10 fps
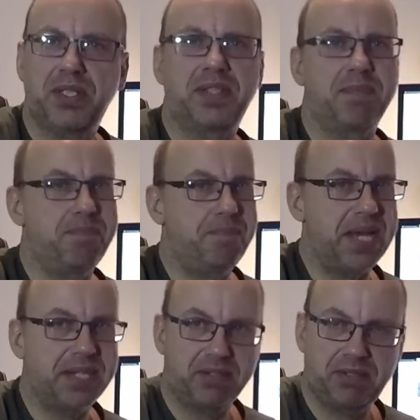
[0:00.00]
It's a
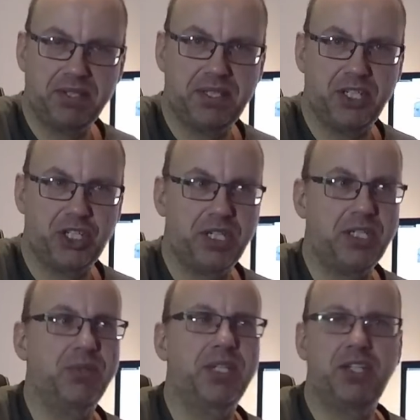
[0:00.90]
better
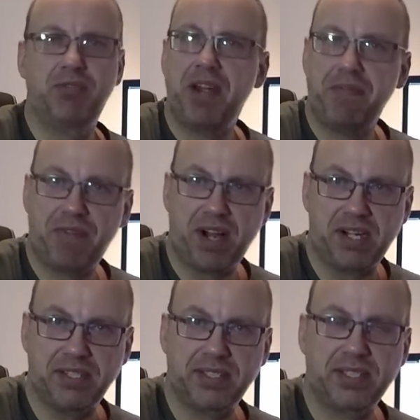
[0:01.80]
condition. You can drive
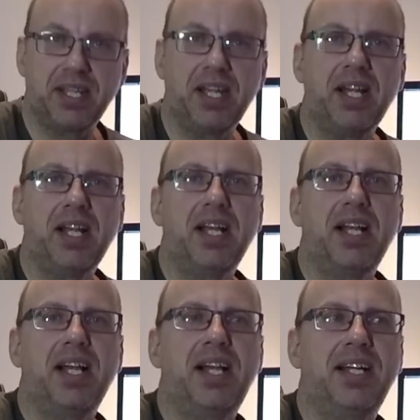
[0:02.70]
fast,
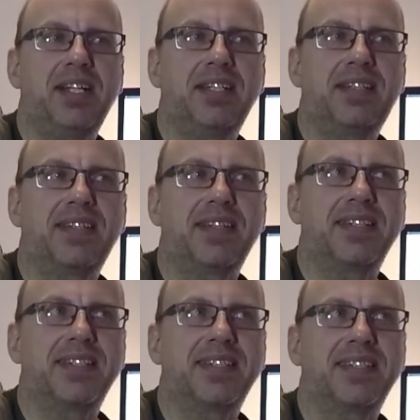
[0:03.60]
and
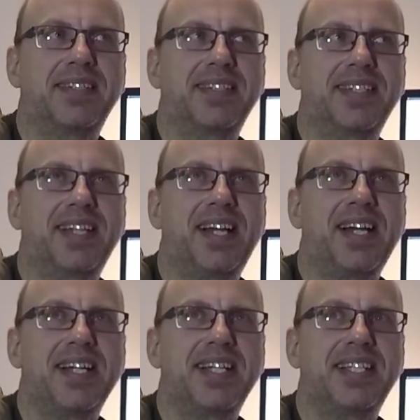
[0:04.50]

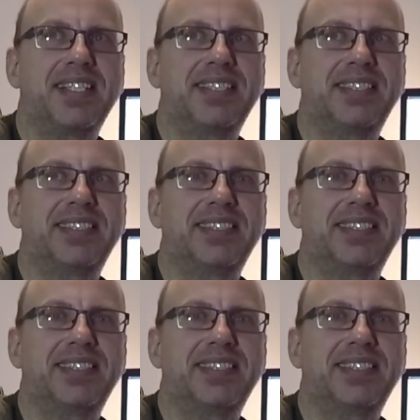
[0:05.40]
I